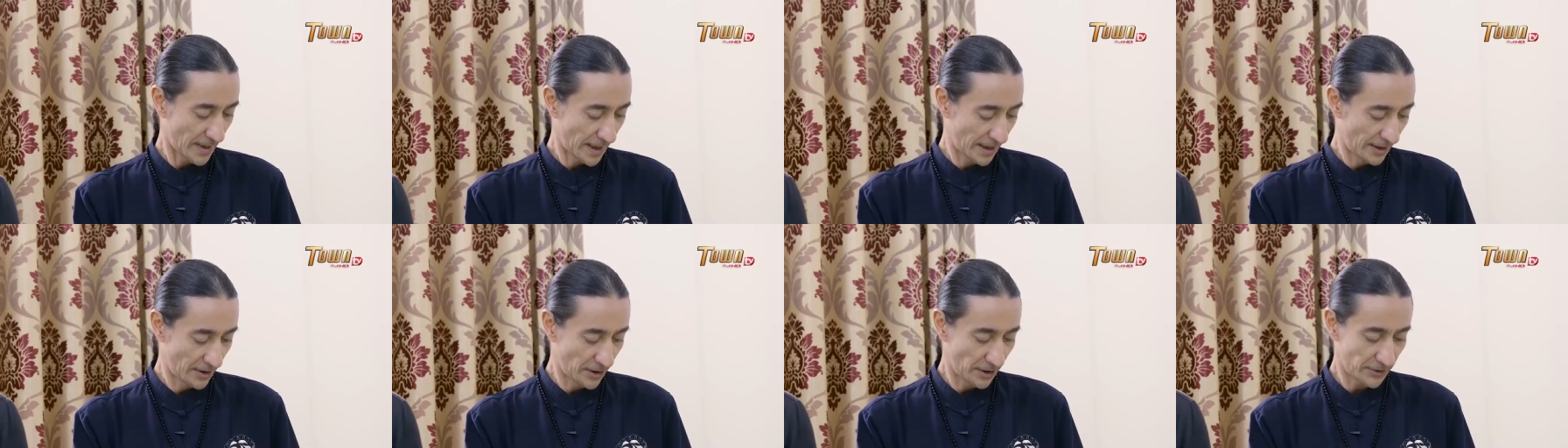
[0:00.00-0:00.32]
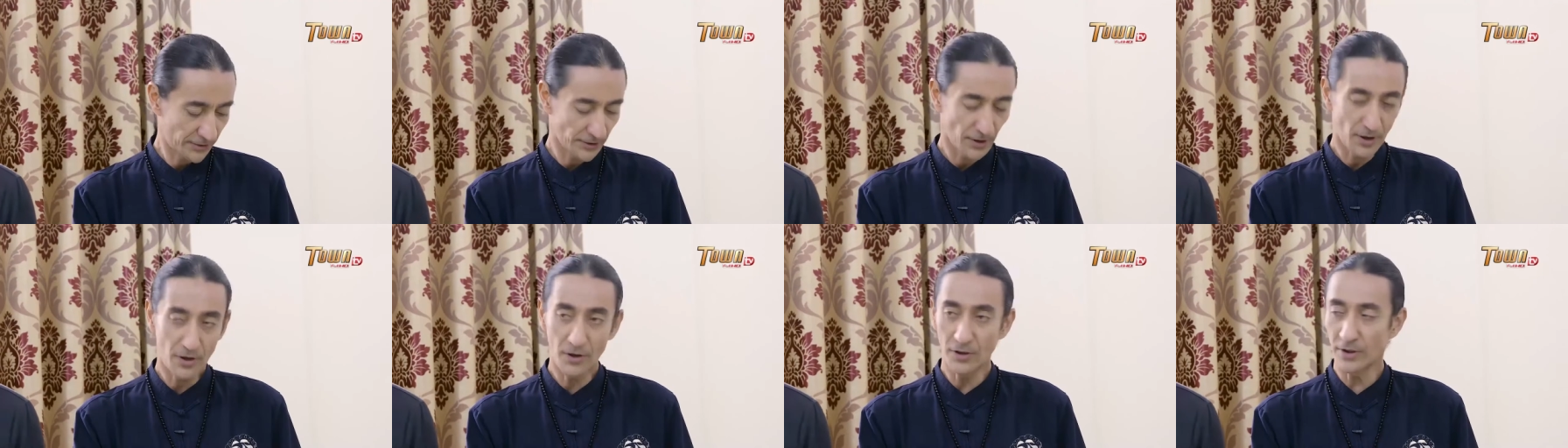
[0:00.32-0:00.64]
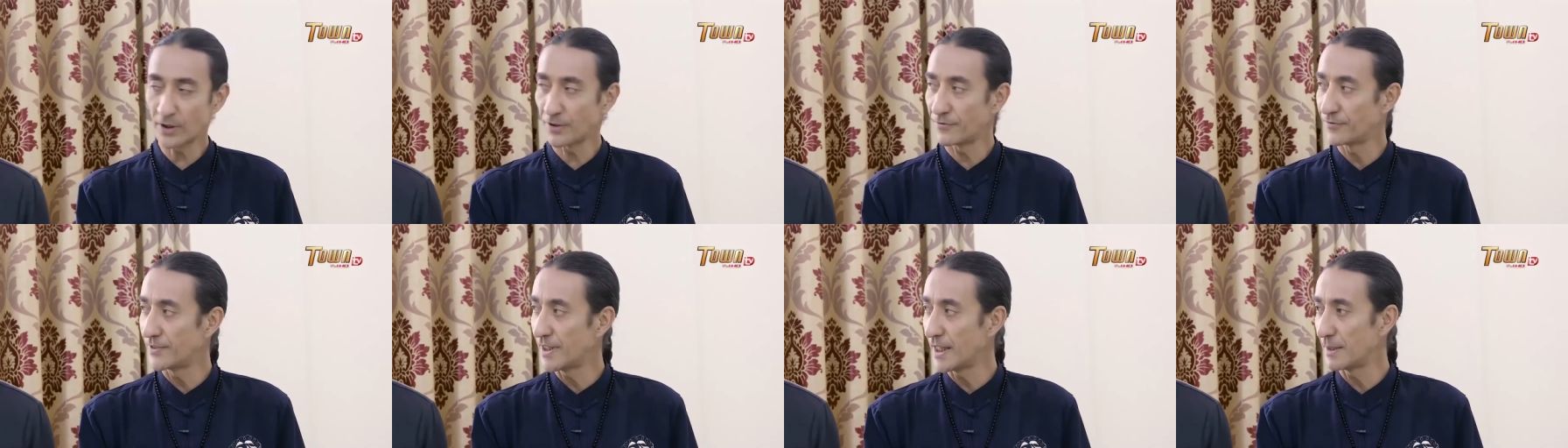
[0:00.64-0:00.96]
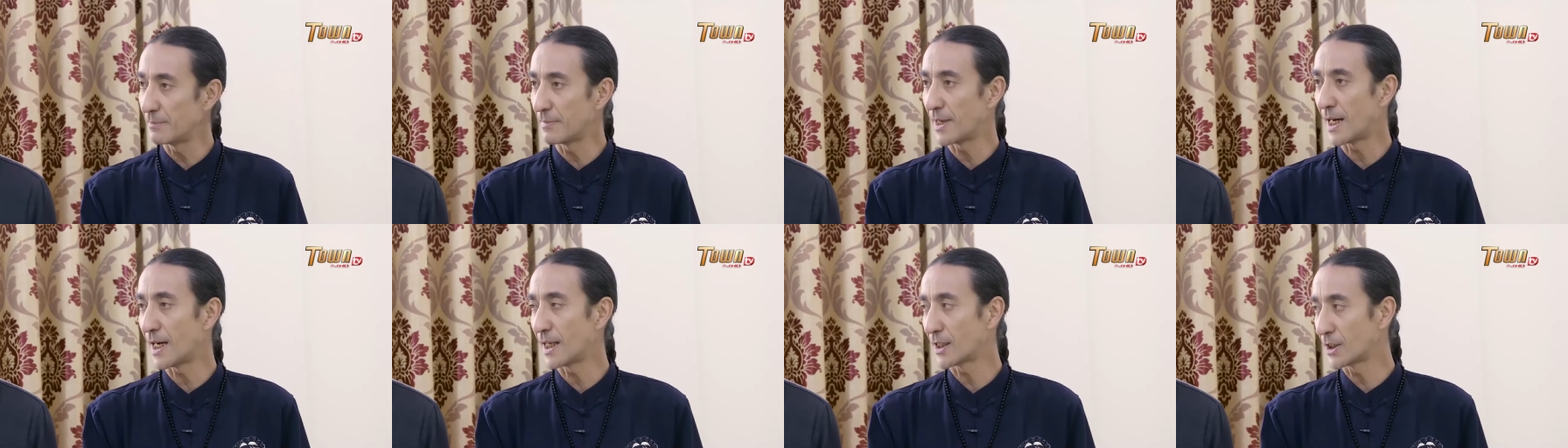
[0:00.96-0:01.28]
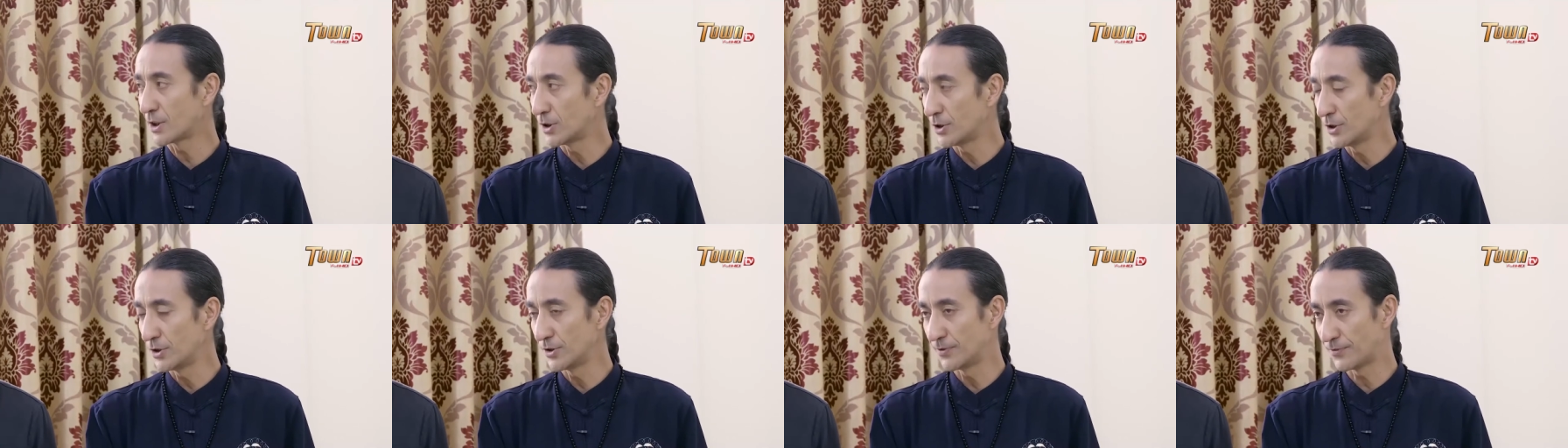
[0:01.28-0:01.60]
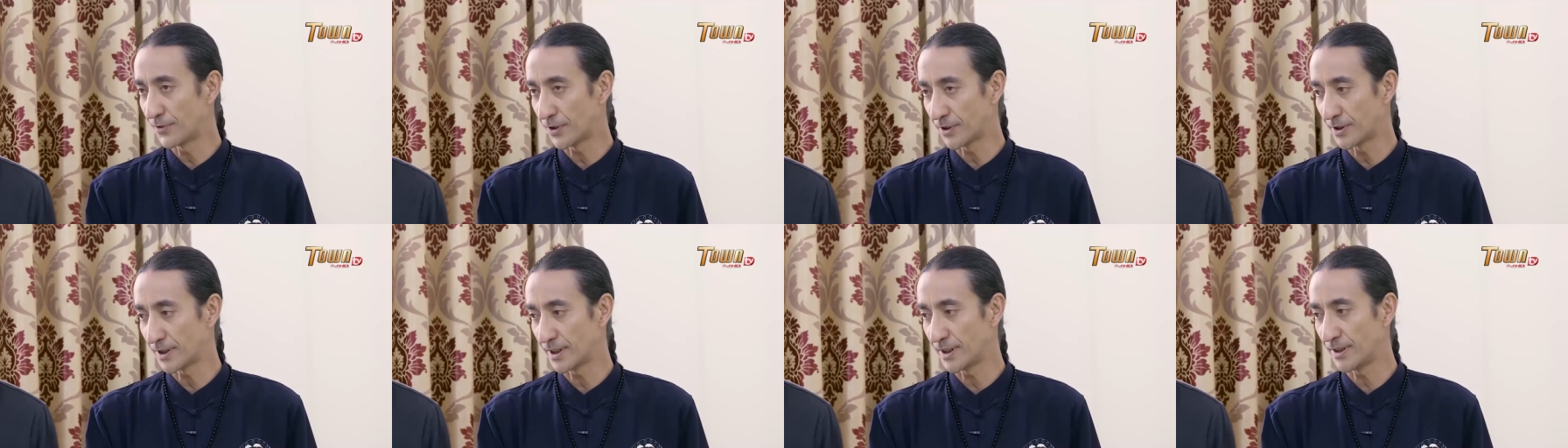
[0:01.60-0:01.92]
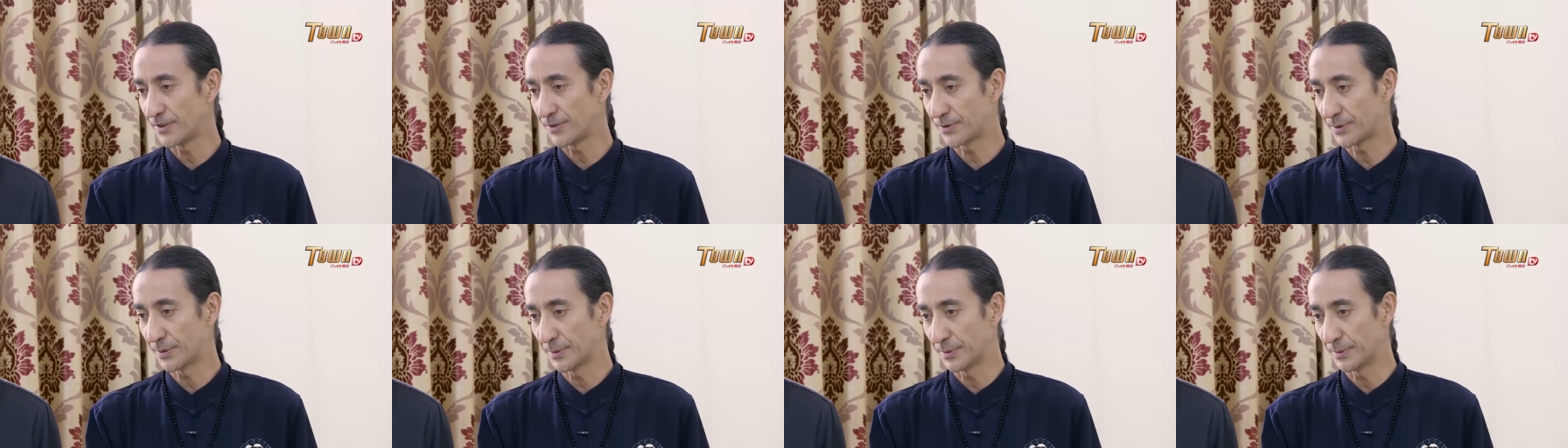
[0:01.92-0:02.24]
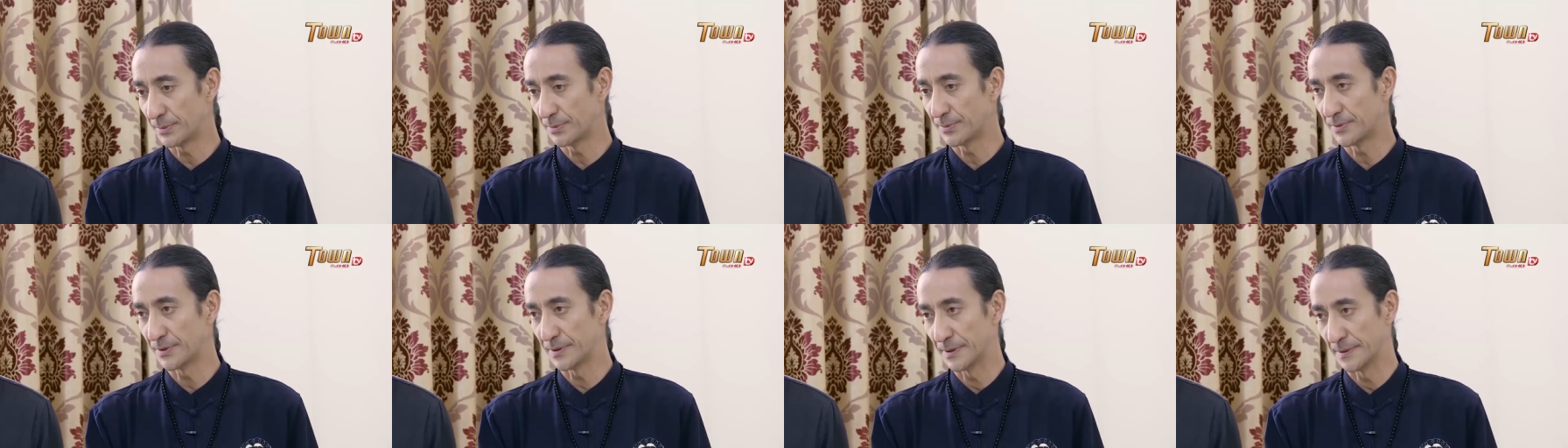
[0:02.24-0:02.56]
And not all of them are good for the east group.